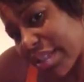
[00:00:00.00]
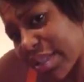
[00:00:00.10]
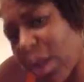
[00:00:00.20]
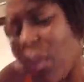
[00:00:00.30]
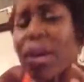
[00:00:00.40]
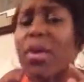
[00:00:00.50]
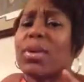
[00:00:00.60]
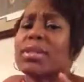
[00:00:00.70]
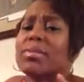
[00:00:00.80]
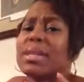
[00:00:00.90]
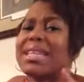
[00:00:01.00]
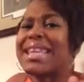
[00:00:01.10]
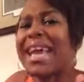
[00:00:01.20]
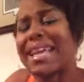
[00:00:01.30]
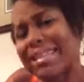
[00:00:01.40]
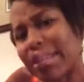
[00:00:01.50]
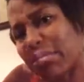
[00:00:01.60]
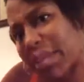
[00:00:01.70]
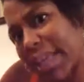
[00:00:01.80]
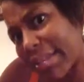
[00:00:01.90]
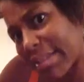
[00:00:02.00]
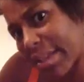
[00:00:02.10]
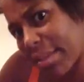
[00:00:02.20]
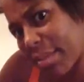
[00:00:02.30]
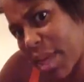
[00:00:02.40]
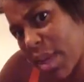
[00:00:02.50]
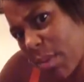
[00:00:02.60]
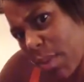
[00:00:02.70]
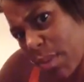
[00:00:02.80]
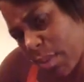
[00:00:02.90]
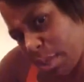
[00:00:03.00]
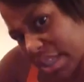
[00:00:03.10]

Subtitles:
and so we're going to be nice and bless them. But we want to